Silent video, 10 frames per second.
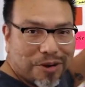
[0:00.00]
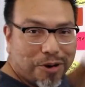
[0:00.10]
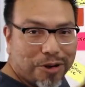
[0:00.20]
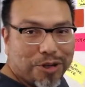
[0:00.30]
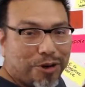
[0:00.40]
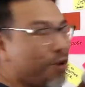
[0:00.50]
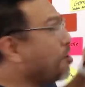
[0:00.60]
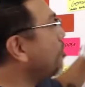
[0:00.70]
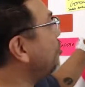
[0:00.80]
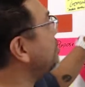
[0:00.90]
or your
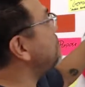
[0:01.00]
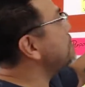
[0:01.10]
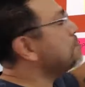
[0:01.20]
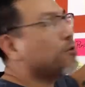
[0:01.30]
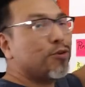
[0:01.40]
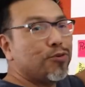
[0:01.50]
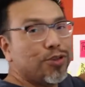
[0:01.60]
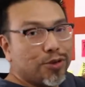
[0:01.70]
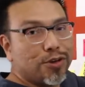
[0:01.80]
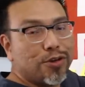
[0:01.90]
or the people who
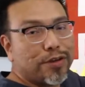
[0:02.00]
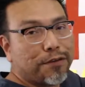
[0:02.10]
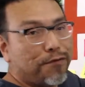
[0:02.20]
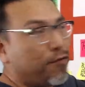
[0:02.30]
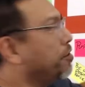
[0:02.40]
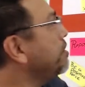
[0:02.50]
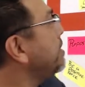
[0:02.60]
you're looking for.